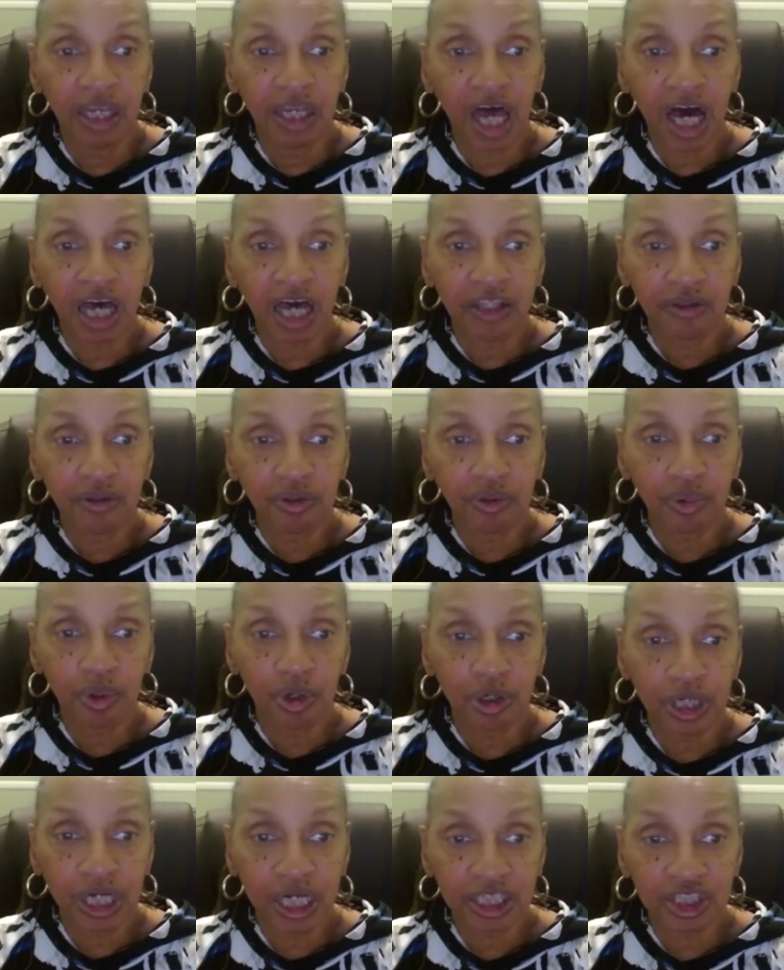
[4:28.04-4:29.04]
Neither
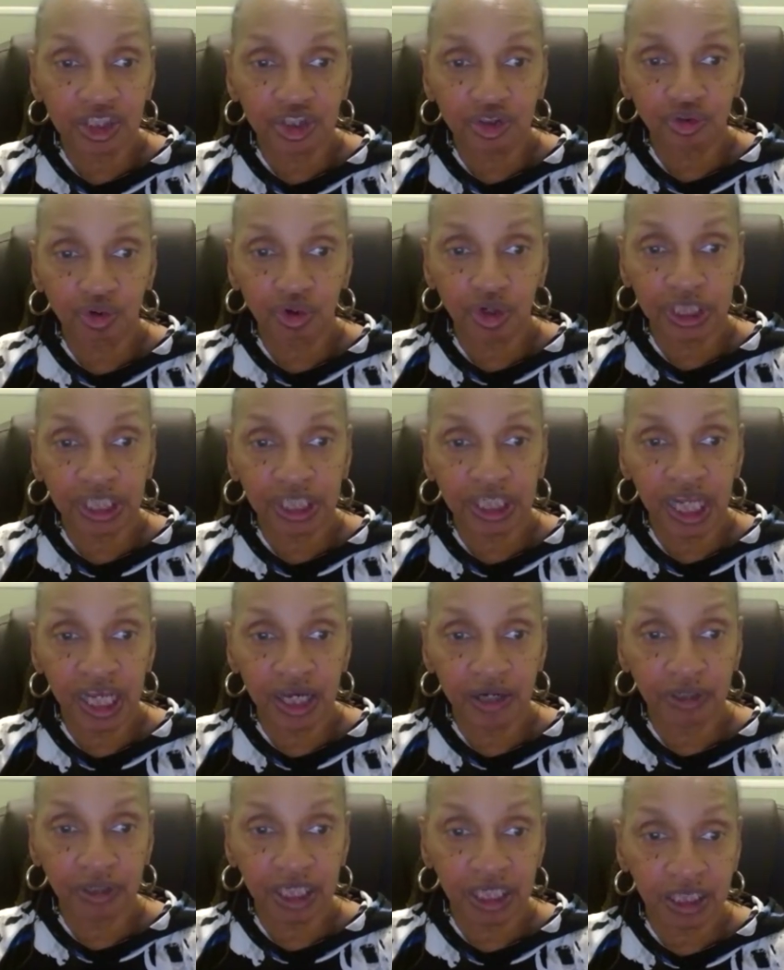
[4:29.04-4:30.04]
were
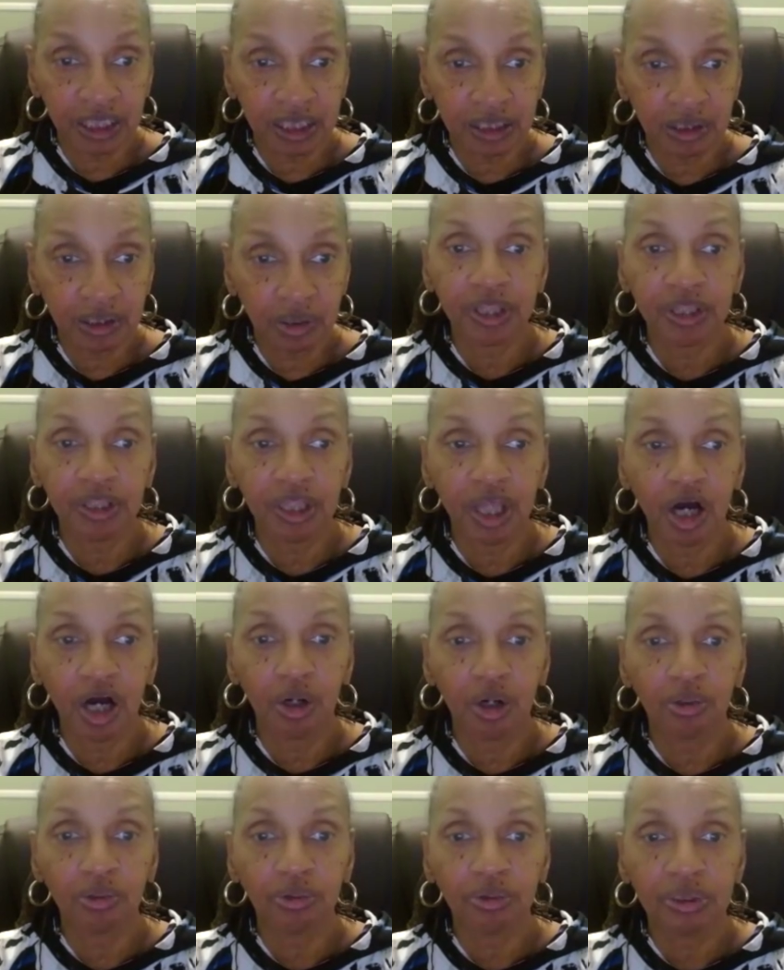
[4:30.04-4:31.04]
extraordinary, with
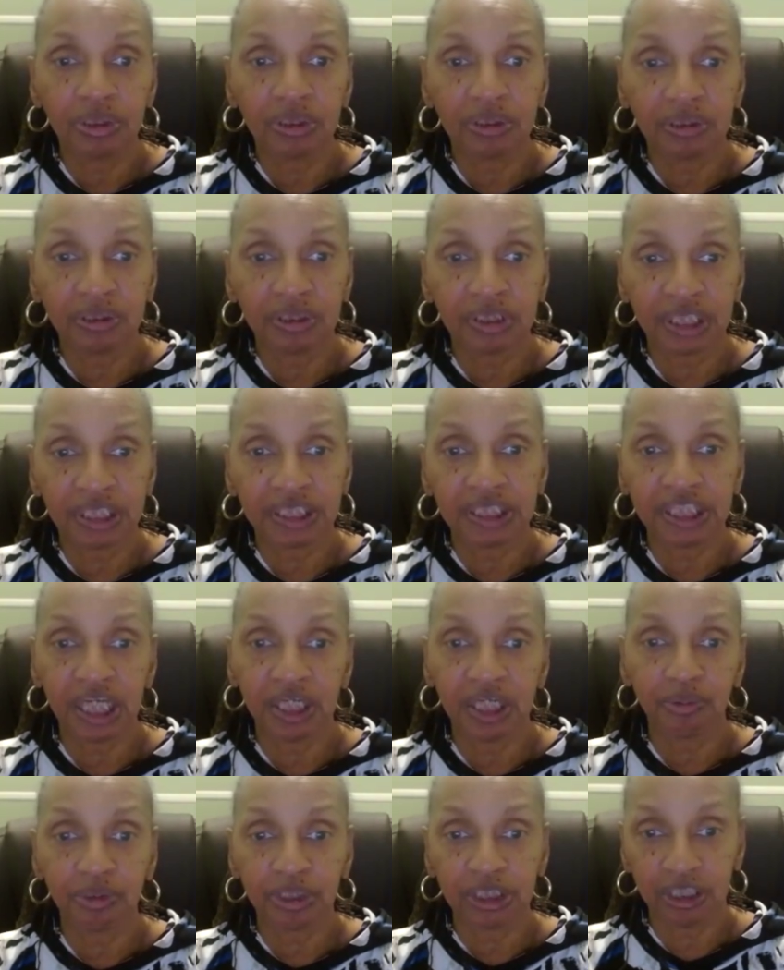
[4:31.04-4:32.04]
no
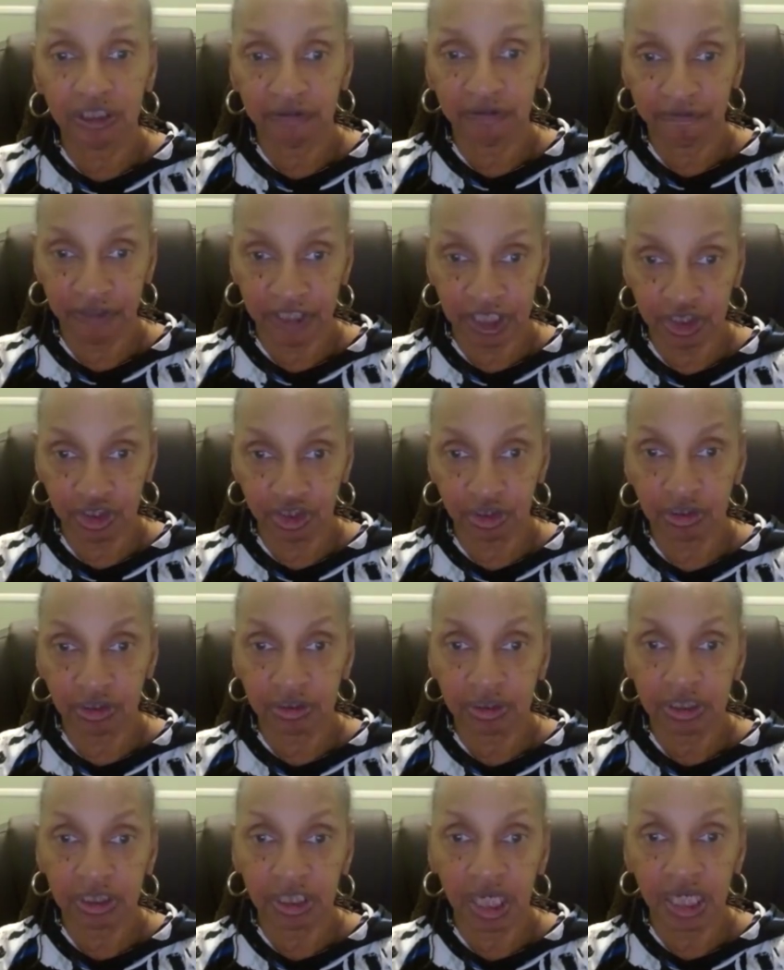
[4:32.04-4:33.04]
distinguishing
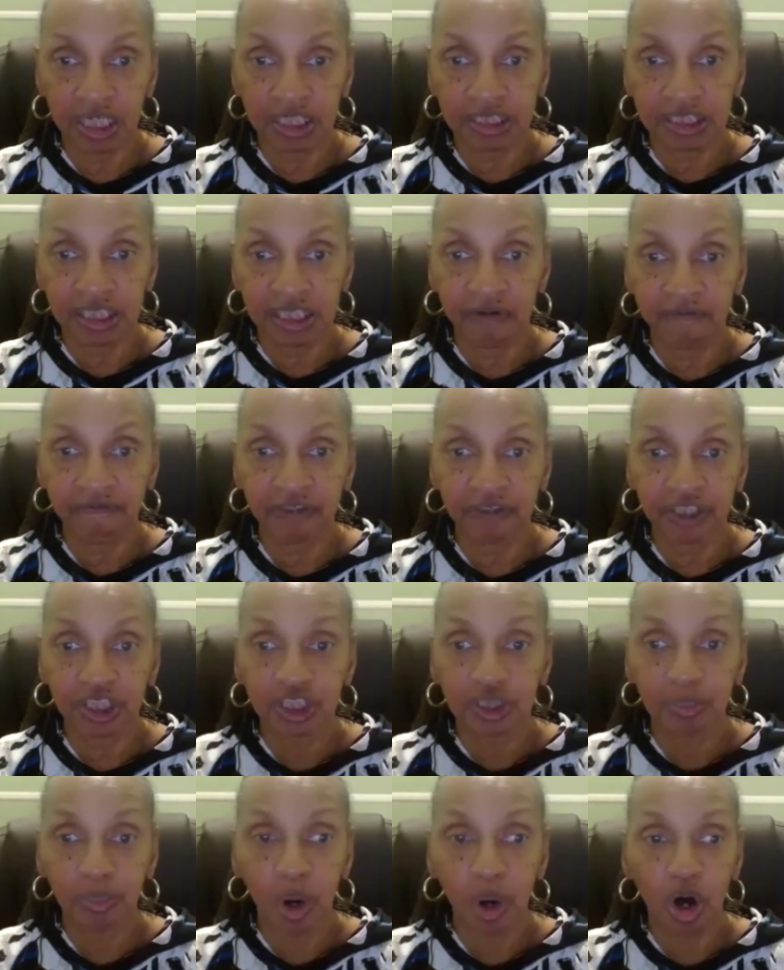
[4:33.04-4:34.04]
features except for
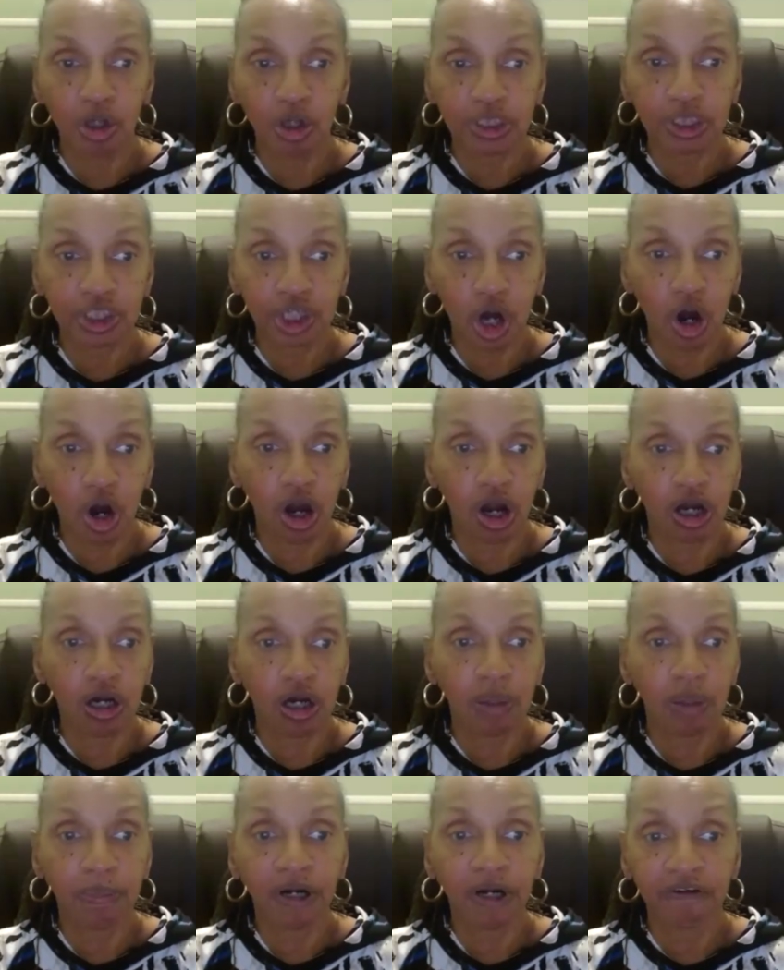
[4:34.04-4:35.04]
the small
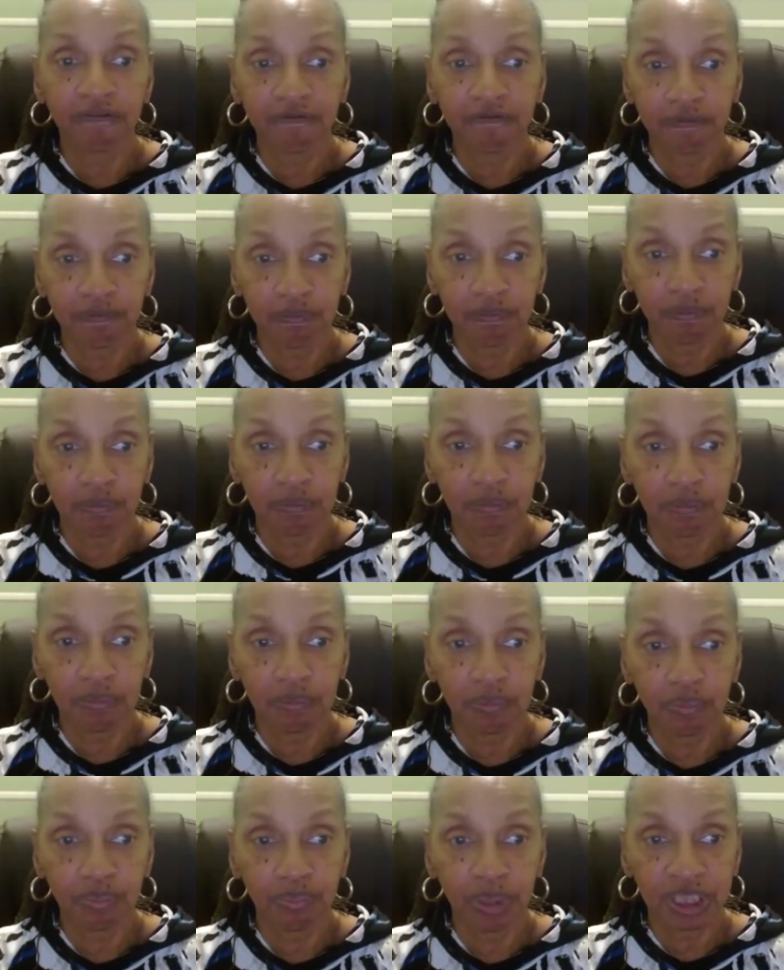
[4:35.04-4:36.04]
scar above
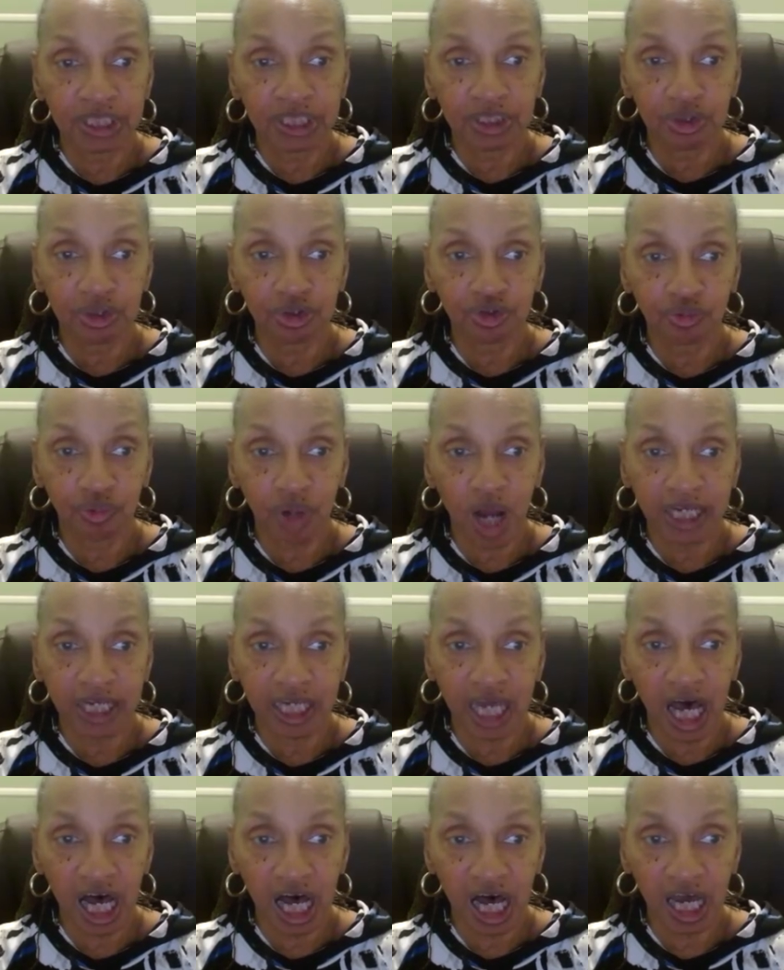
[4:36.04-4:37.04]
Buster's
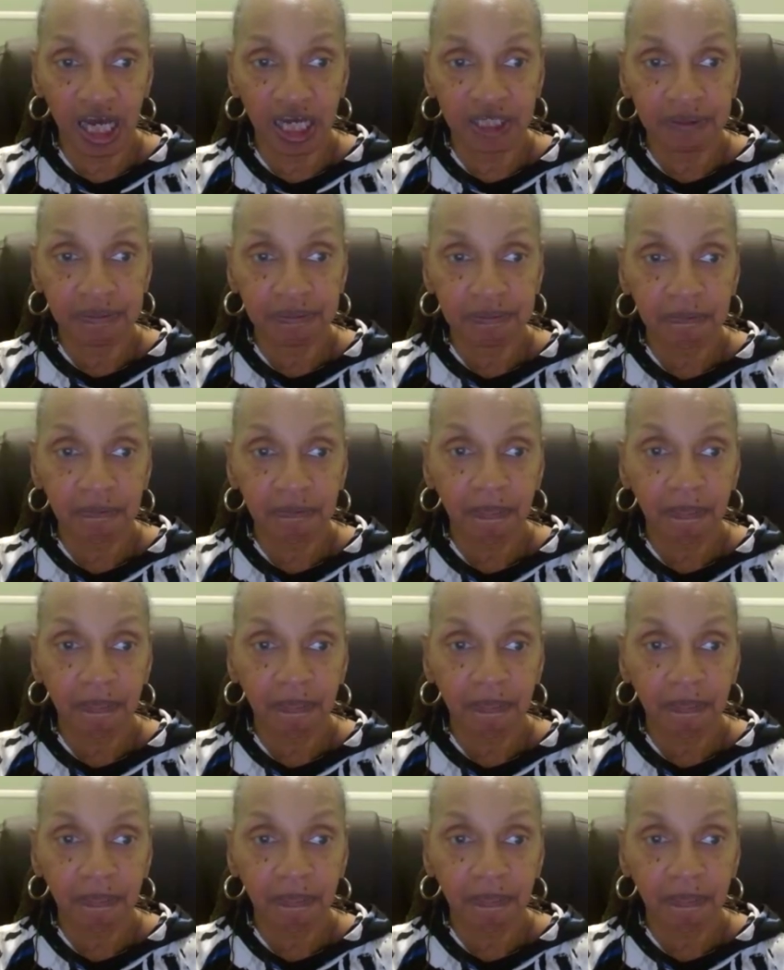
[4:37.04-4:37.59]
right eye.